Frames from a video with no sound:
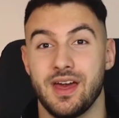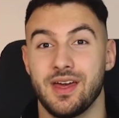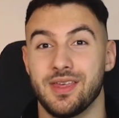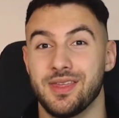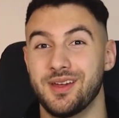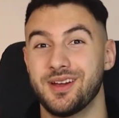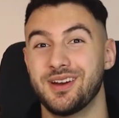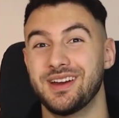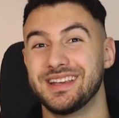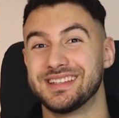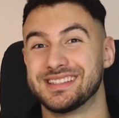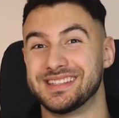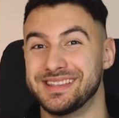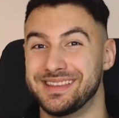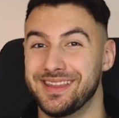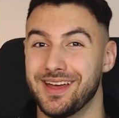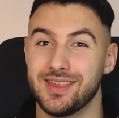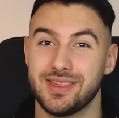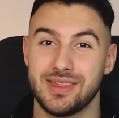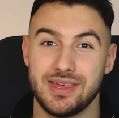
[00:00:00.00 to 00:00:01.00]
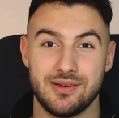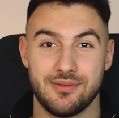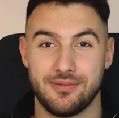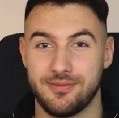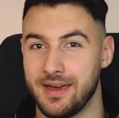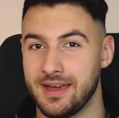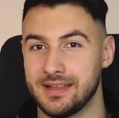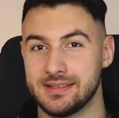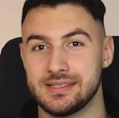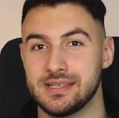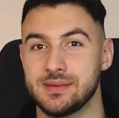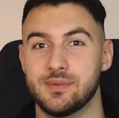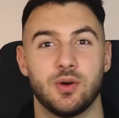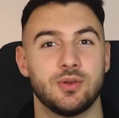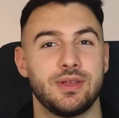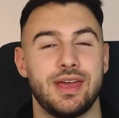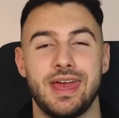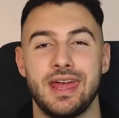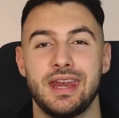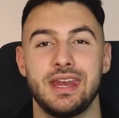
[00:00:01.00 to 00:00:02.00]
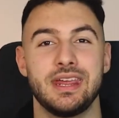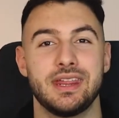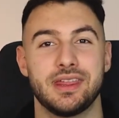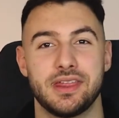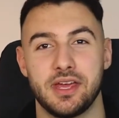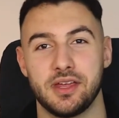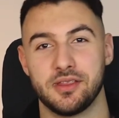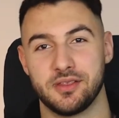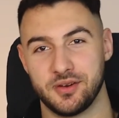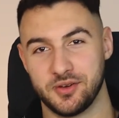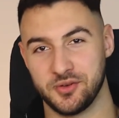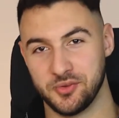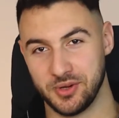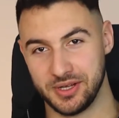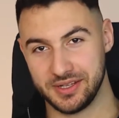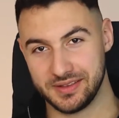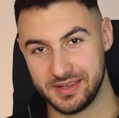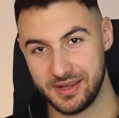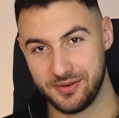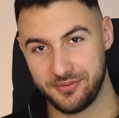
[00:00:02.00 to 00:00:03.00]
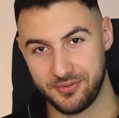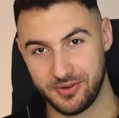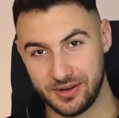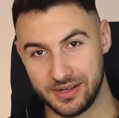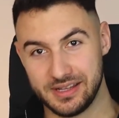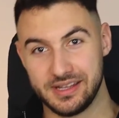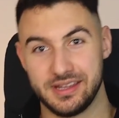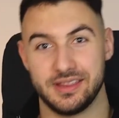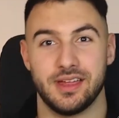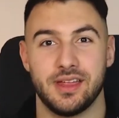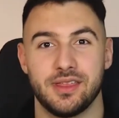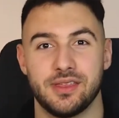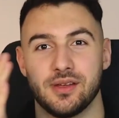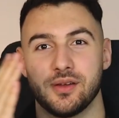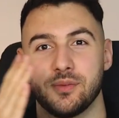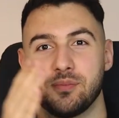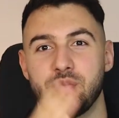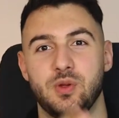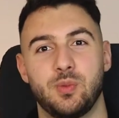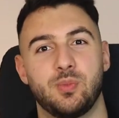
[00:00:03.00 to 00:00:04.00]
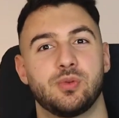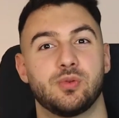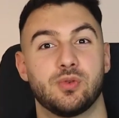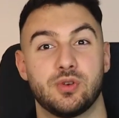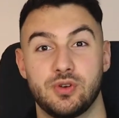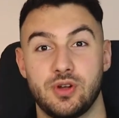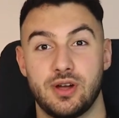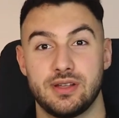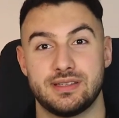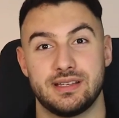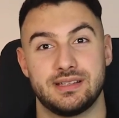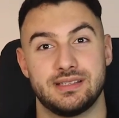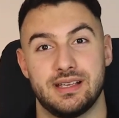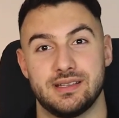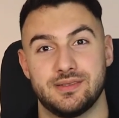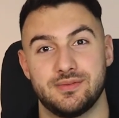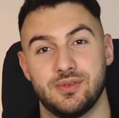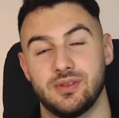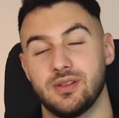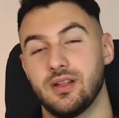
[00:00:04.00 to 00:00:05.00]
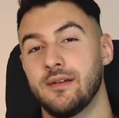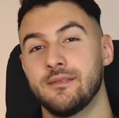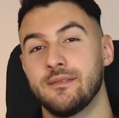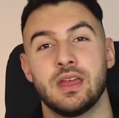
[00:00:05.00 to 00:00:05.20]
There is nothing fancy about anything they're doing differently than the people who are not successful.